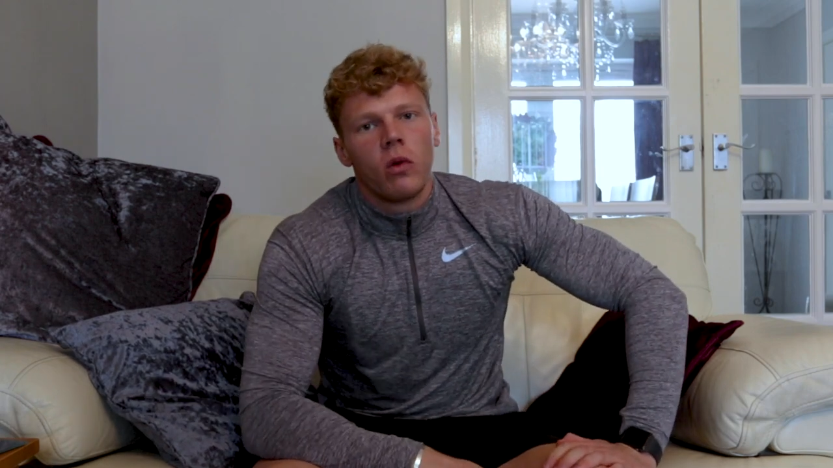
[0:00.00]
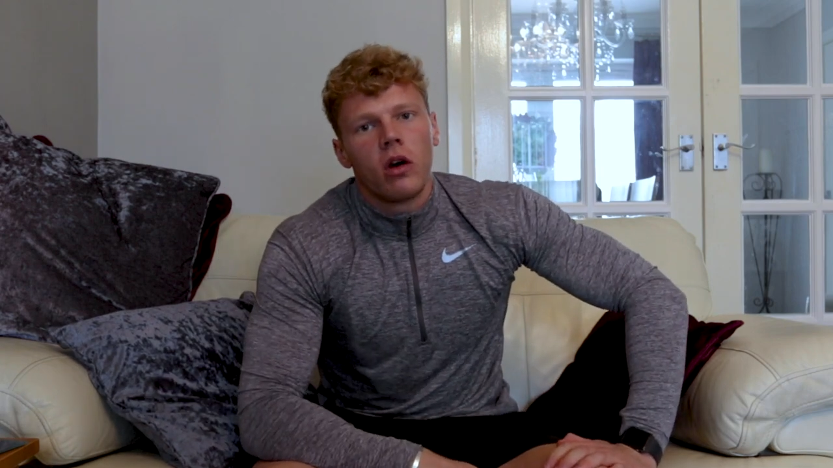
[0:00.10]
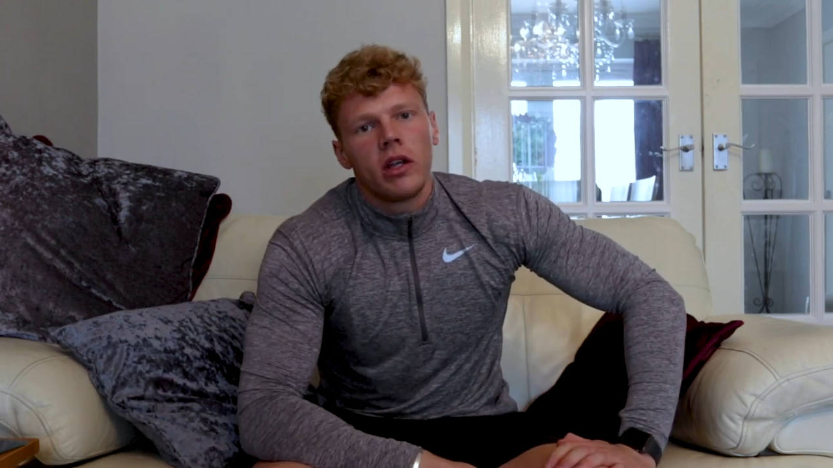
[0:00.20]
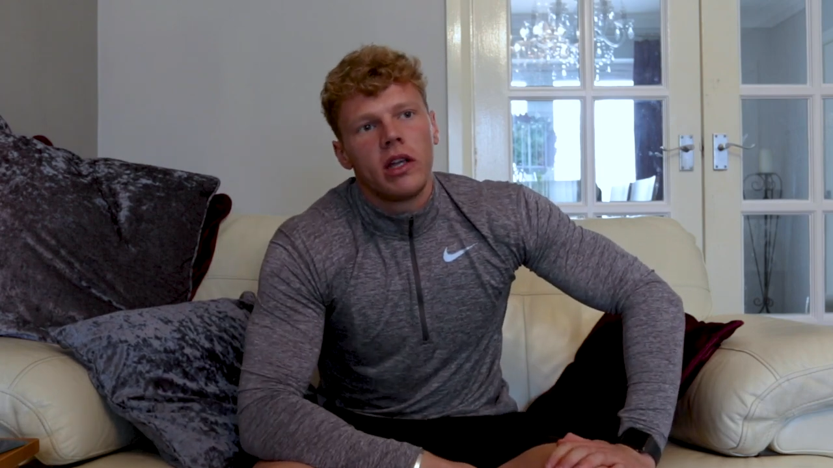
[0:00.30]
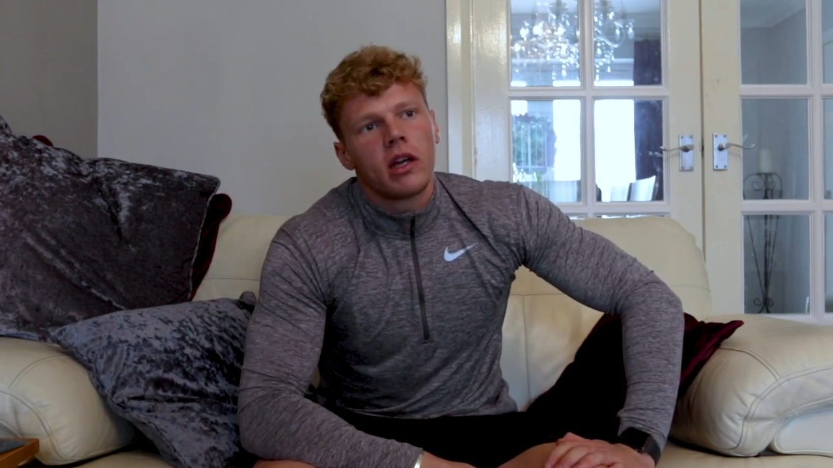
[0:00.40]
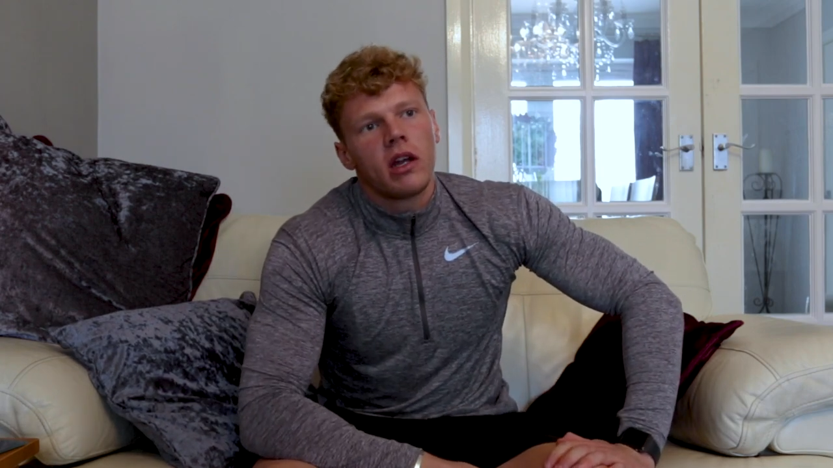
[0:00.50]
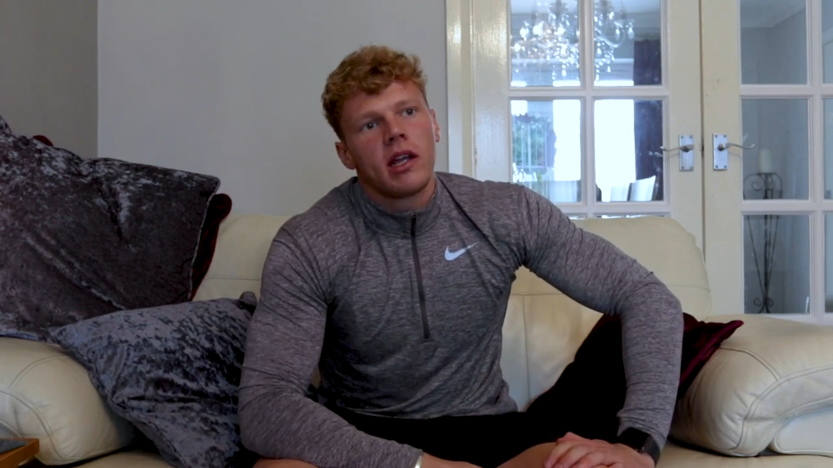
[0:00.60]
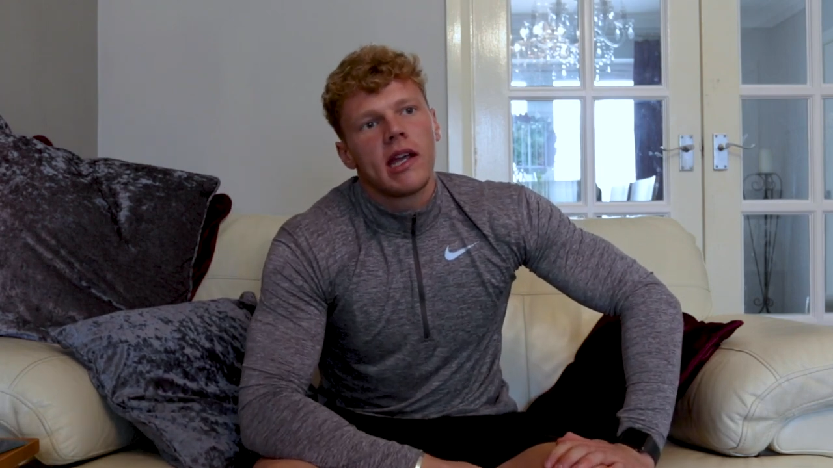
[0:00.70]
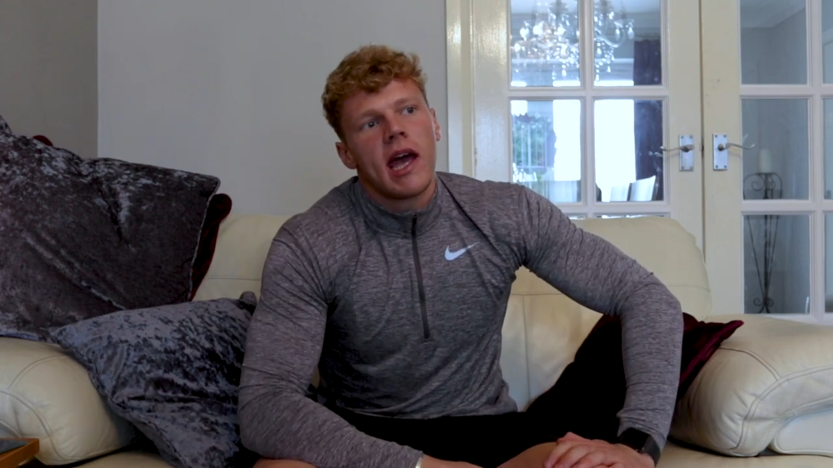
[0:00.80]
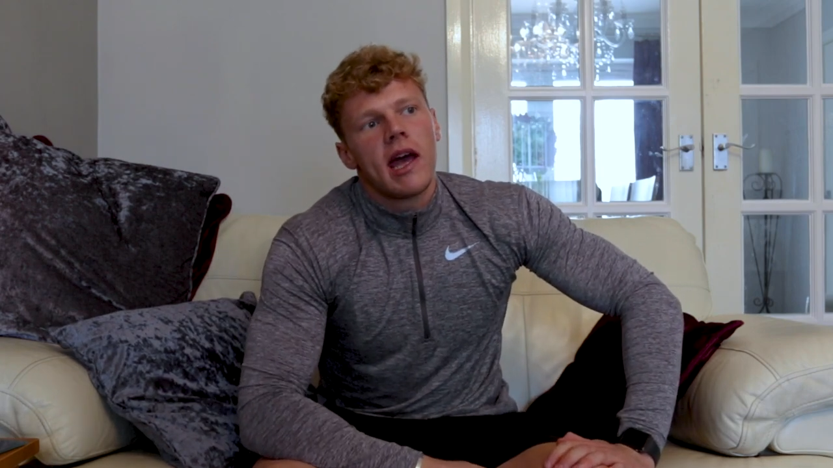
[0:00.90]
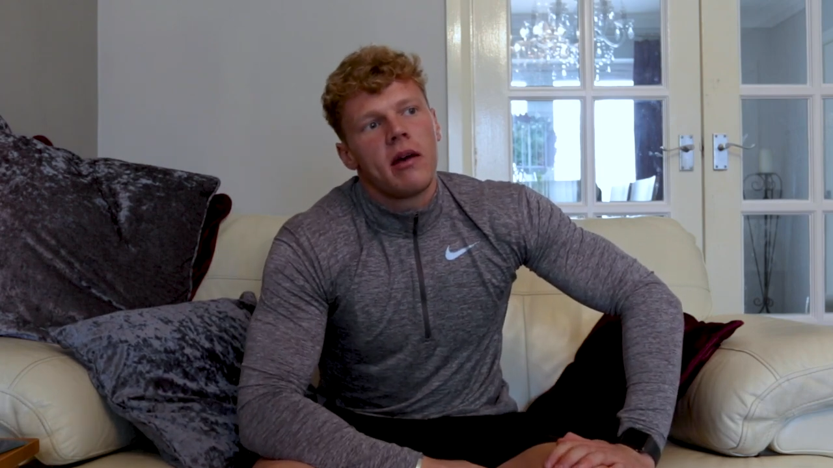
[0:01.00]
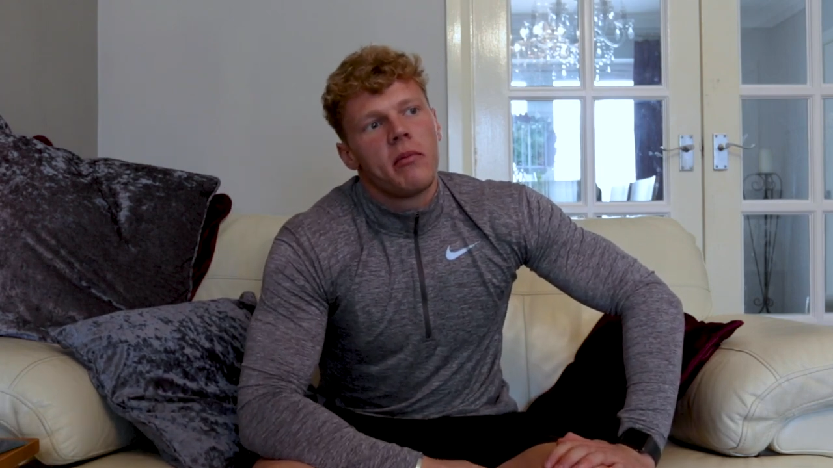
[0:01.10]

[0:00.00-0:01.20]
What are you going to get